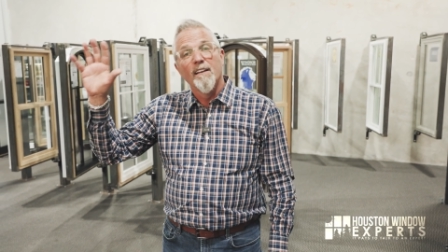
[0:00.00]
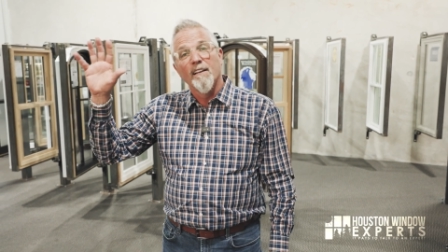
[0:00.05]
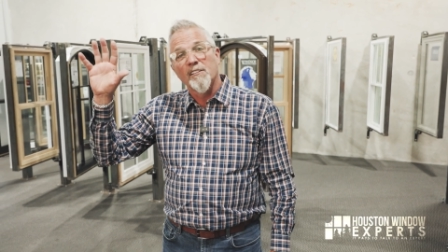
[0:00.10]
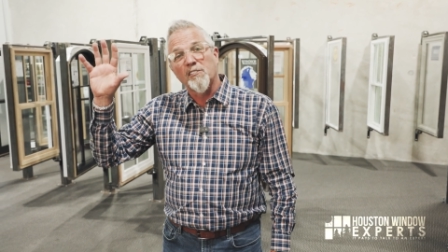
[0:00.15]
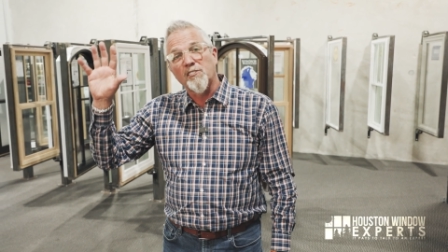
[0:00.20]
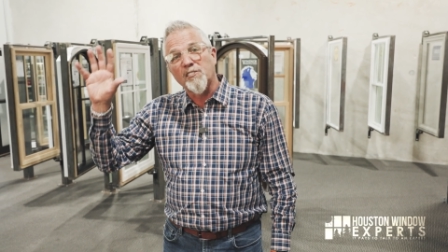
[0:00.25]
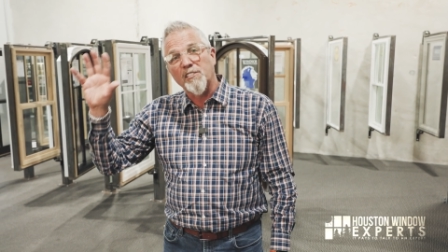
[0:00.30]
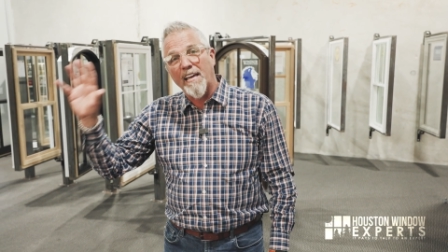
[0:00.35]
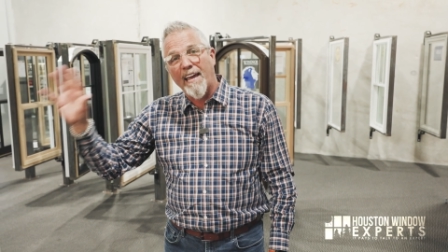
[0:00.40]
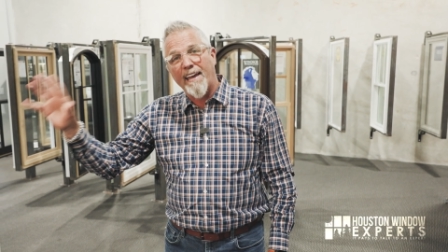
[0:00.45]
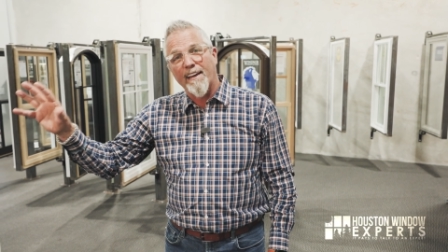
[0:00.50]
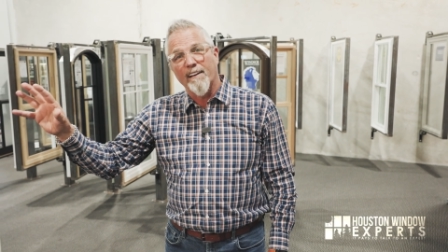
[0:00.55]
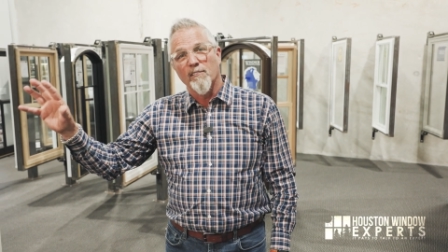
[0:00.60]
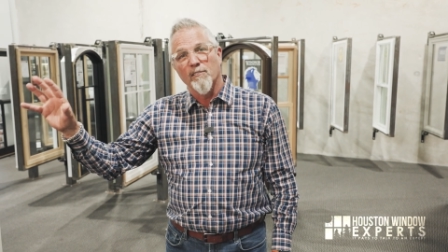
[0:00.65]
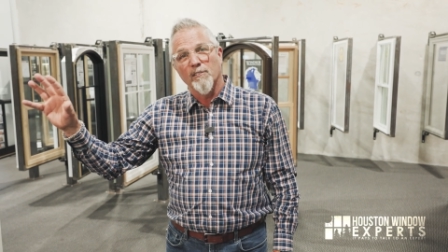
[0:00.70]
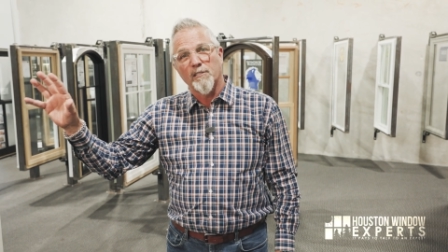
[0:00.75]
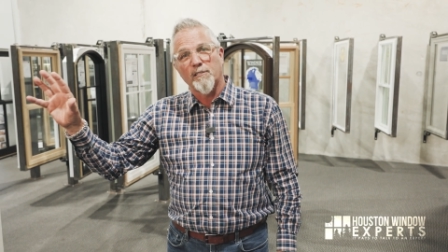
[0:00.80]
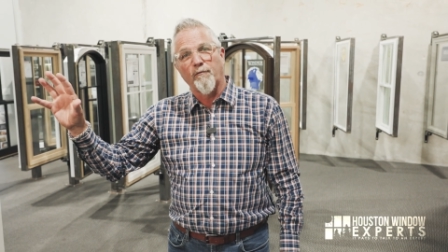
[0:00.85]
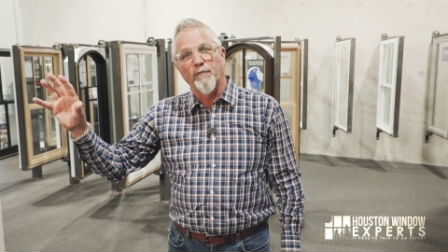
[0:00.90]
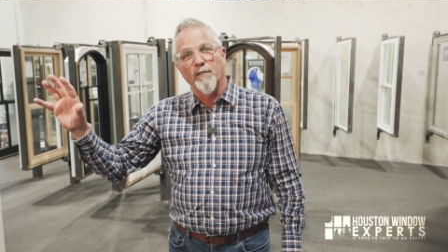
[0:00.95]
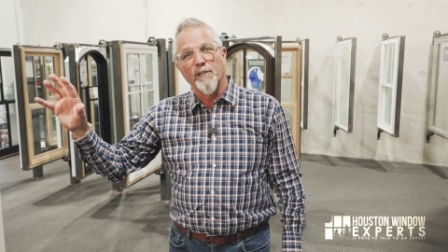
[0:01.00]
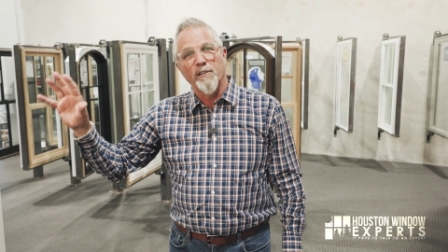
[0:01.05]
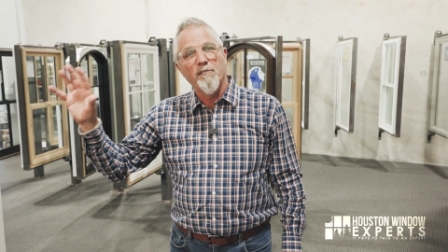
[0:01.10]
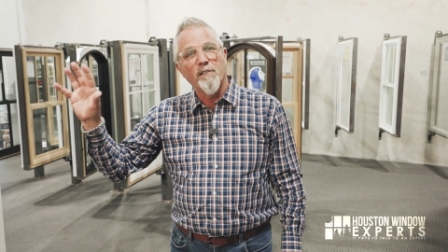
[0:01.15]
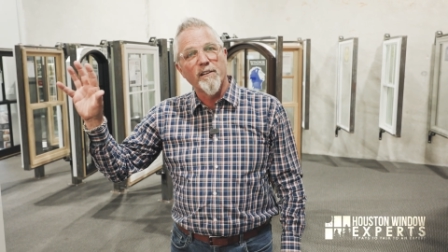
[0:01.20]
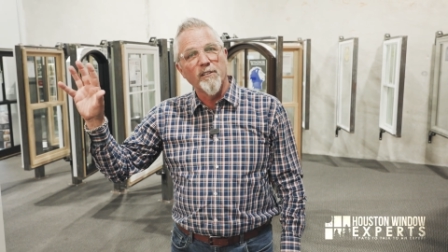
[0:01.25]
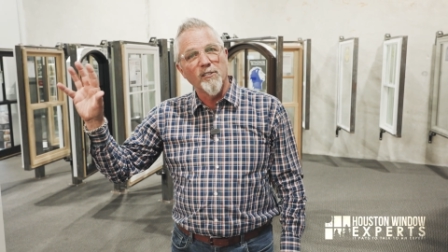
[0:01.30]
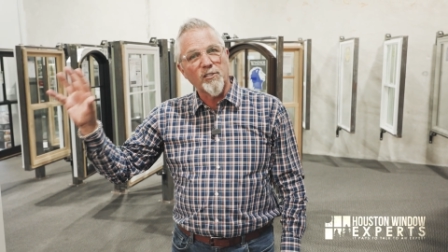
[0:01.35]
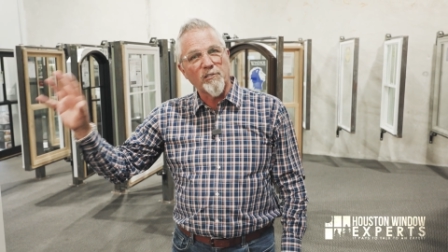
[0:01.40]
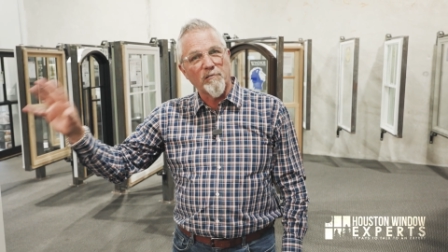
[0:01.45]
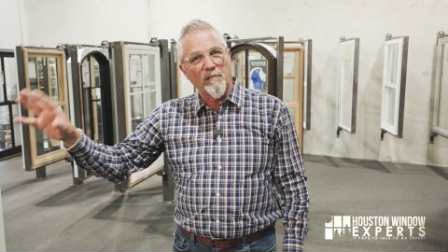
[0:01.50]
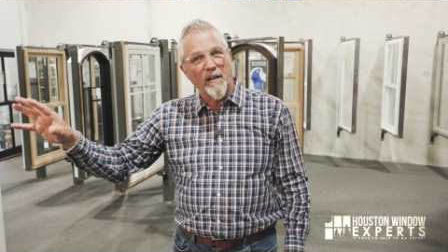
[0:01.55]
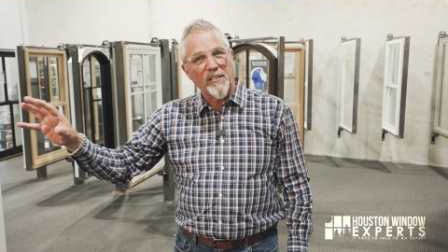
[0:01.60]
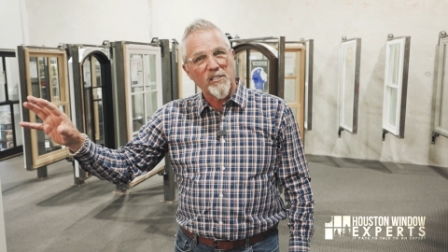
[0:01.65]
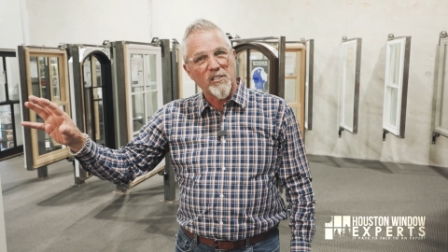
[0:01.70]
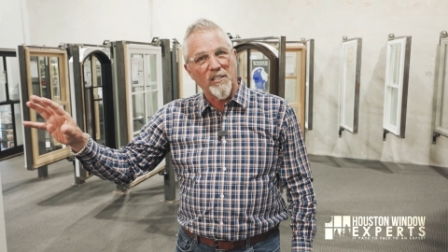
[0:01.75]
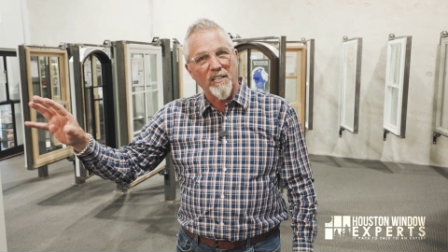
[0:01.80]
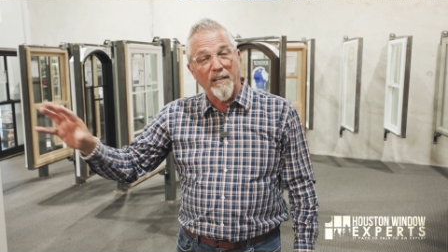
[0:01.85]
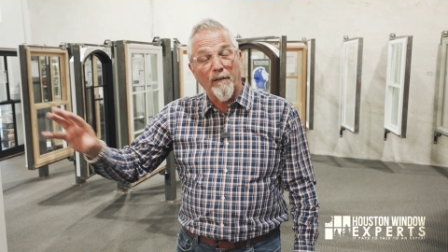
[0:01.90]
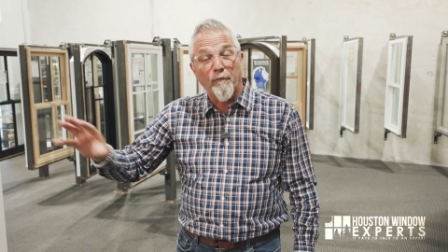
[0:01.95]
sales for new
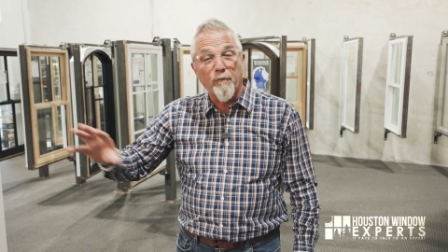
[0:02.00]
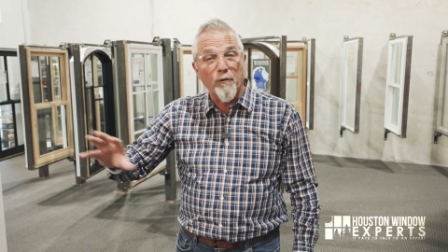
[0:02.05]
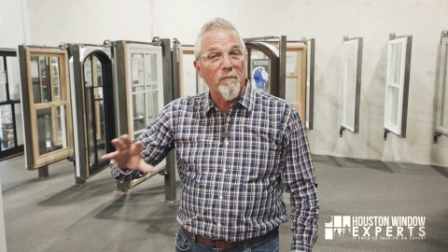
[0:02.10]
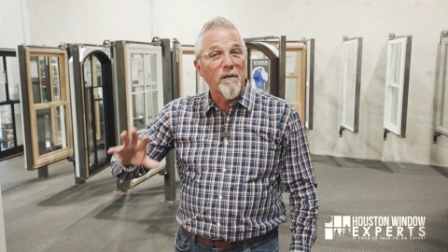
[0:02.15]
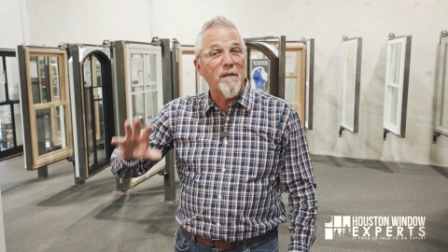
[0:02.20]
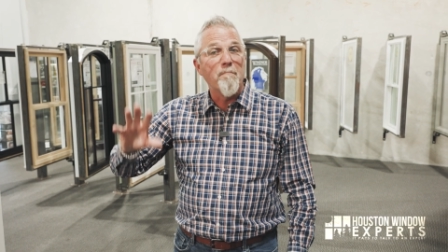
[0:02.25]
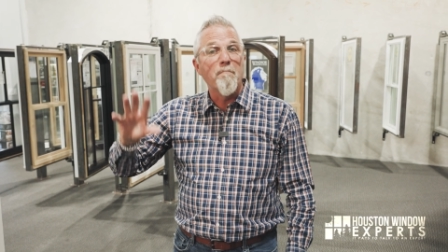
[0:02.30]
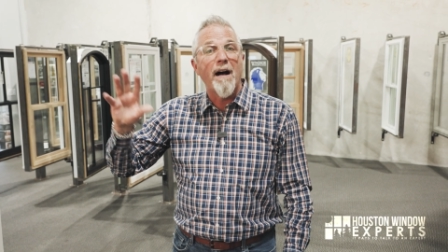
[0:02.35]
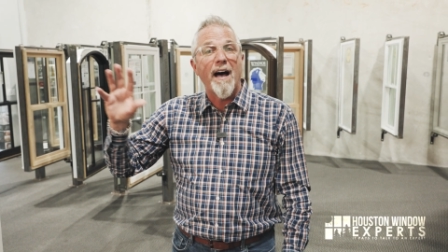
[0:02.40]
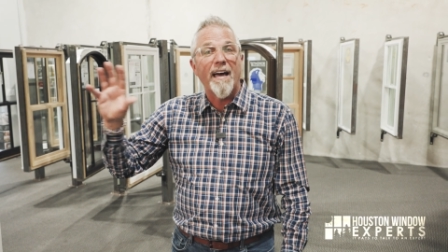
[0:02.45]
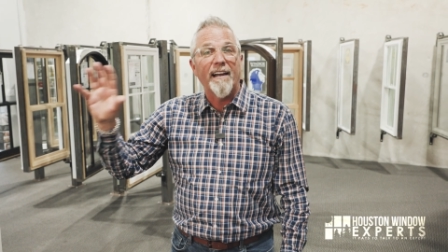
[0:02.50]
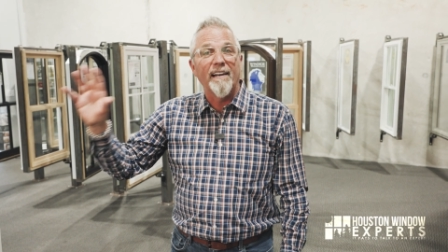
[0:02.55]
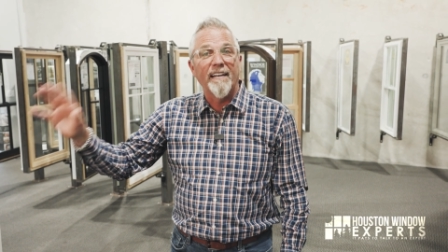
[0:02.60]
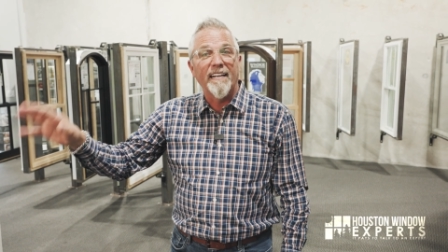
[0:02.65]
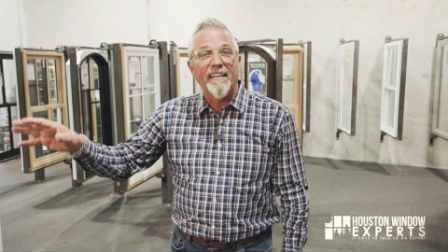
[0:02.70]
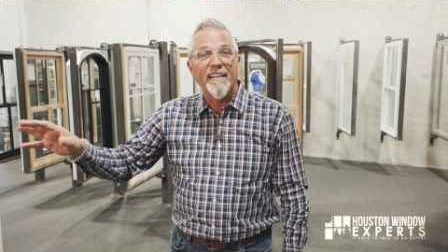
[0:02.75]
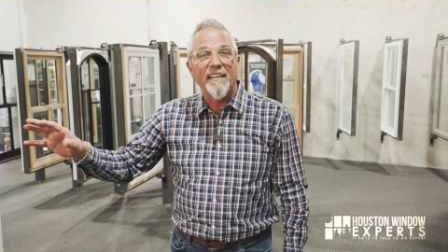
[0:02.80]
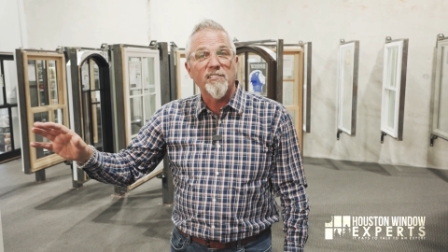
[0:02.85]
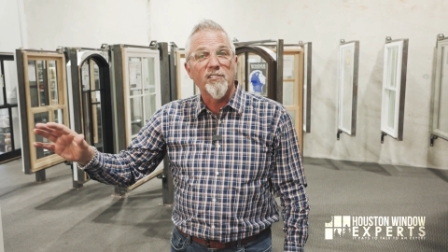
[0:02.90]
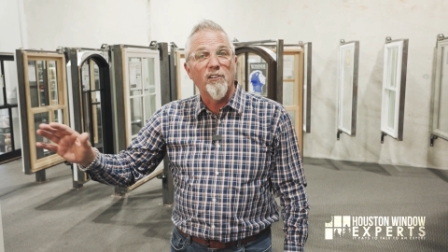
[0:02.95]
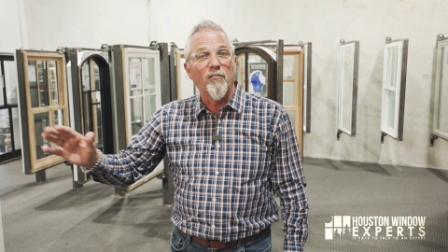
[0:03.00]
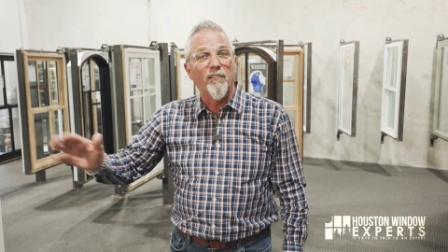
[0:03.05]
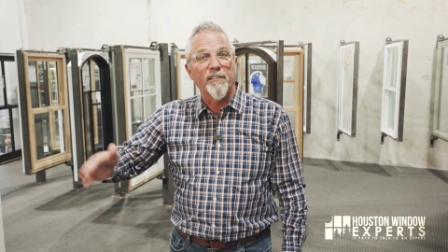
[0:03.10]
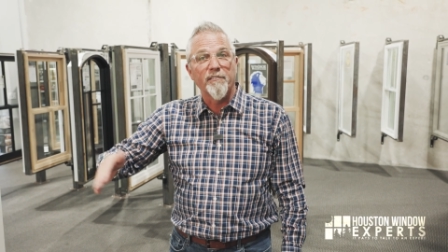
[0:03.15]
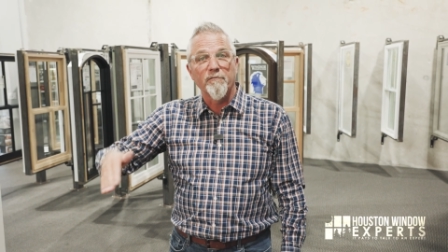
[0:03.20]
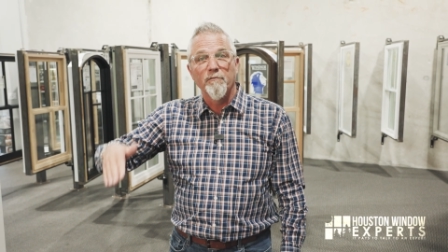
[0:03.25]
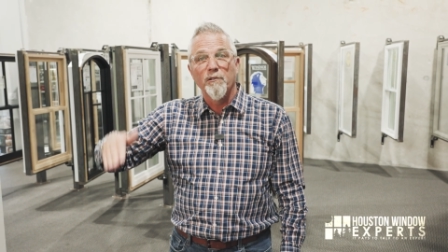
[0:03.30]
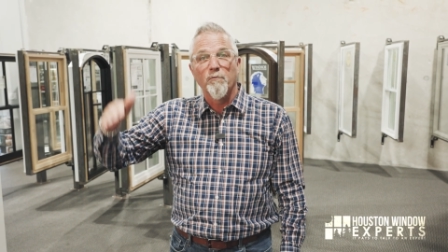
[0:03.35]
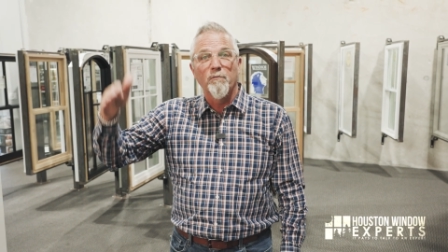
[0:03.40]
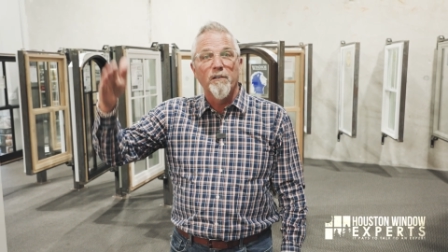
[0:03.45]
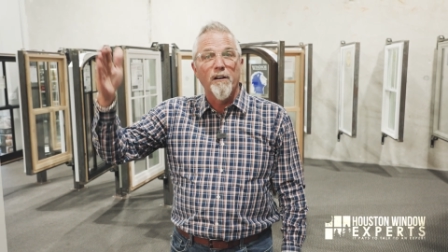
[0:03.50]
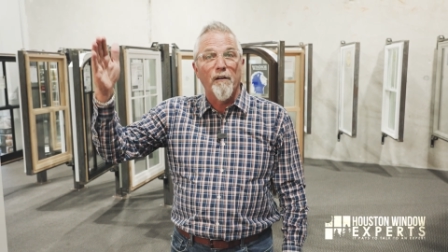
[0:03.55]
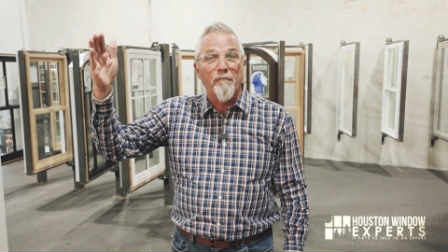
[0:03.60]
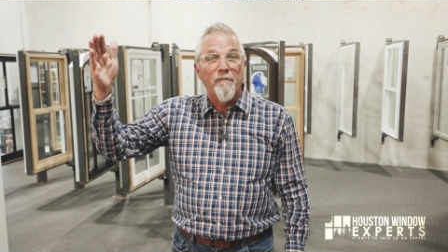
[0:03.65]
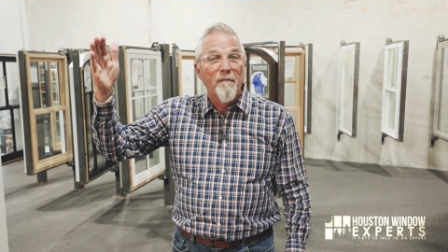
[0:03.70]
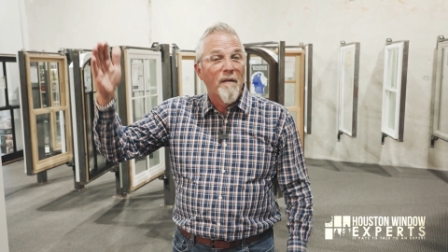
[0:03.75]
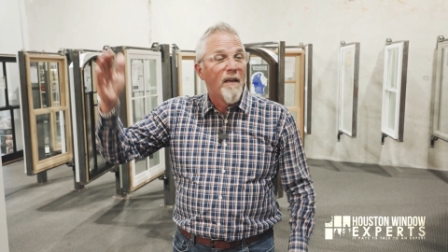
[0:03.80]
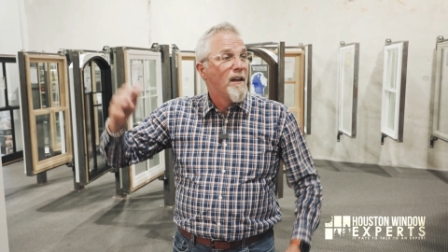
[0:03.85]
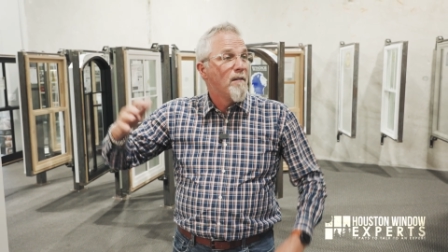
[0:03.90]
construction and for remodeling has gone through the roof.